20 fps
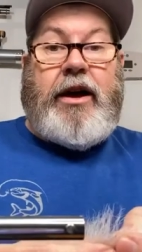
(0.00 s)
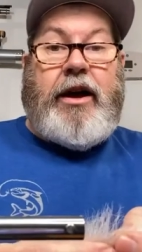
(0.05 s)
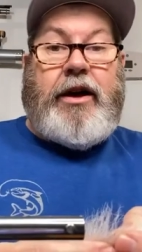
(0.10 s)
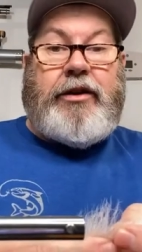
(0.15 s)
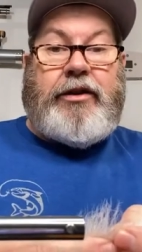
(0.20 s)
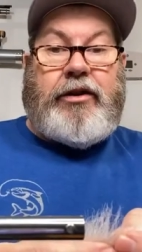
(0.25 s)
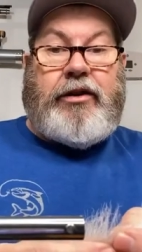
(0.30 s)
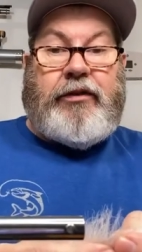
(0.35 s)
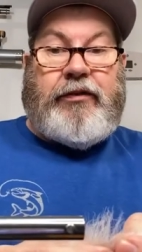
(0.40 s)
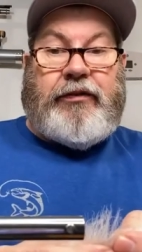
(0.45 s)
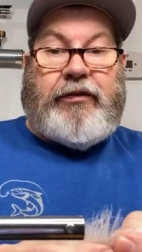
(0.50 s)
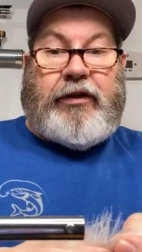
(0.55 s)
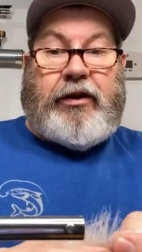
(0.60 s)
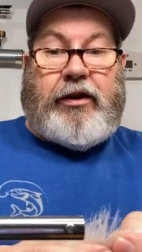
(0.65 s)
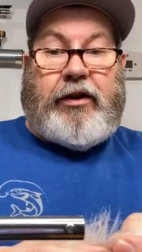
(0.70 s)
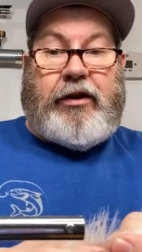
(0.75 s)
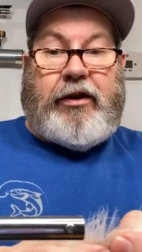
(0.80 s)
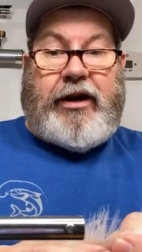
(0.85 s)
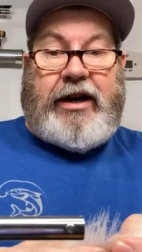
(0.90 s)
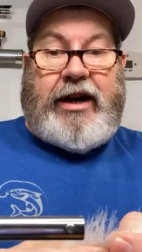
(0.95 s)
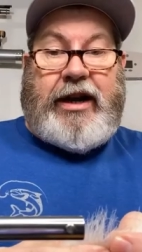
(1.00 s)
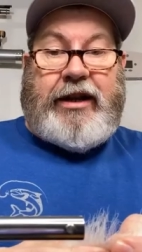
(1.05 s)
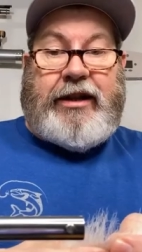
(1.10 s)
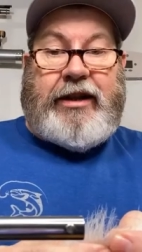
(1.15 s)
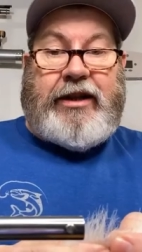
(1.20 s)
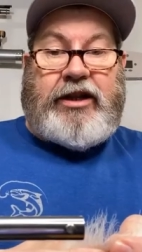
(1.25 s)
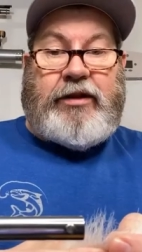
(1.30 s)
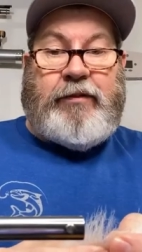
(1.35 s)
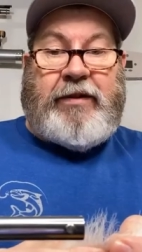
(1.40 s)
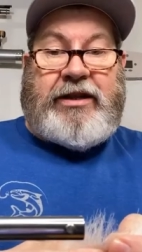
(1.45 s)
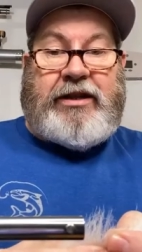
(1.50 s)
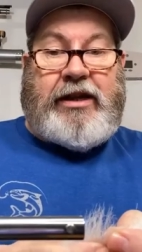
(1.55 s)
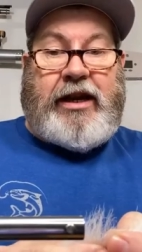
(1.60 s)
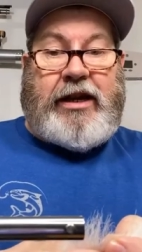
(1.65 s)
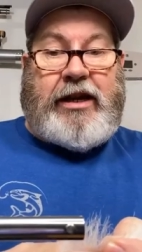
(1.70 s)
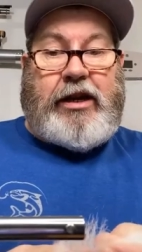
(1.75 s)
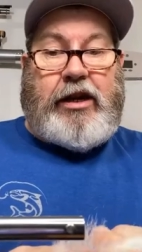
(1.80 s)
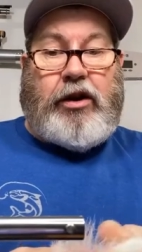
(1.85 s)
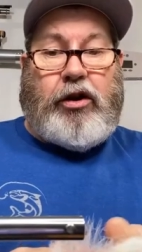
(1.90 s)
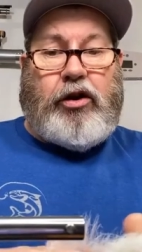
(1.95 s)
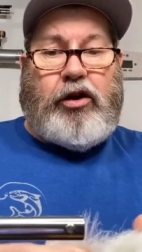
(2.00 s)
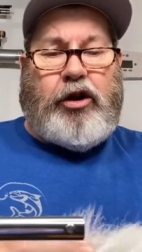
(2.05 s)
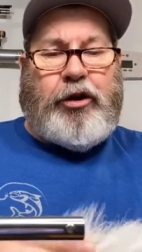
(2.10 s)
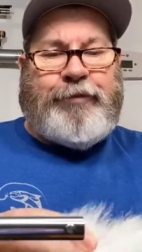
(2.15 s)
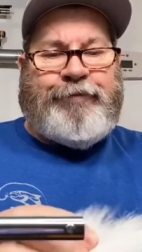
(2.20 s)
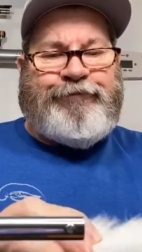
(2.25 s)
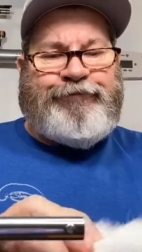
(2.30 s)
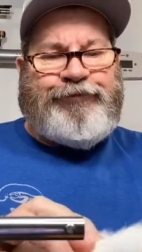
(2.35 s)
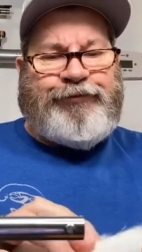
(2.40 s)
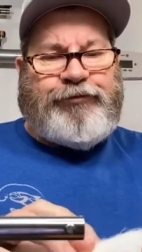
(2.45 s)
under fur in this particular